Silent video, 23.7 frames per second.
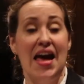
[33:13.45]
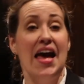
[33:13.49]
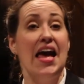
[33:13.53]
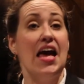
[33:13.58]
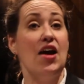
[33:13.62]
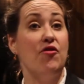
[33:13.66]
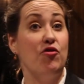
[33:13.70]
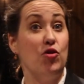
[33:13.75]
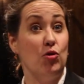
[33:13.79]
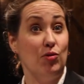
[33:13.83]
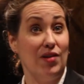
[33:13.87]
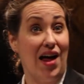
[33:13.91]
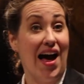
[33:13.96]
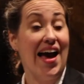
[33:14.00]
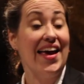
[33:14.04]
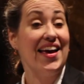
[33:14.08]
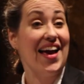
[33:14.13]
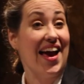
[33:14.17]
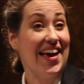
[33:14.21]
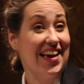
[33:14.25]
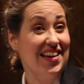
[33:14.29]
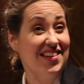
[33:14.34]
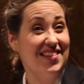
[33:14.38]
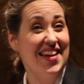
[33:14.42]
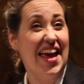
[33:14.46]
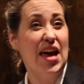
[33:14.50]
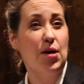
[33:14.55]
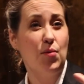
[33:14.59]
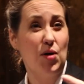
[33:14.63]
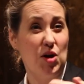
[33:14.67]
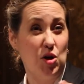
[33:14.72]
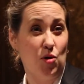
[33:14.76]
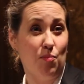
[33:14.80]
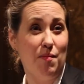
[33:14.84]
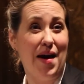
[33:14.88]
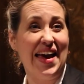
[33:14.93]
If you like, I can take
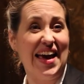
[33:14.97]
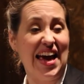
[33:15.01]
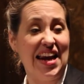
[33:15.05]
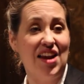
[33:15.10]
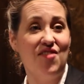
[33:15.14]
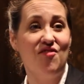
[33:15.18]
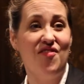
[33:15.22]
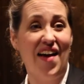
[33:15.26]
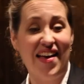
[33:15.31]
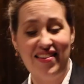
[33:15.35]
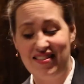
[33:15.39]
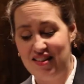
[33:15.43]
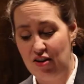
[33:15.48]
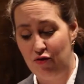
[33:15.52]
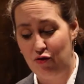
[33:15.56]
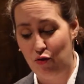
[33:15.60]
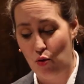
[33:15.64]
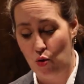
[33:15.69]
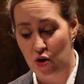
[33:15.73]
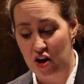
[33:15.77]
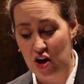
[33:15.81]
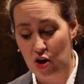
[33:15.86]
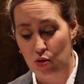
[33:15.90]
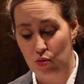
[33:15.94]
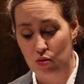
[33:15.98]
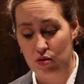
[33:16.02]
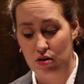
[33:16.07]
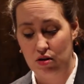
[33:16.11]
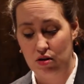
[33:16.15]
what you make and invest it for you.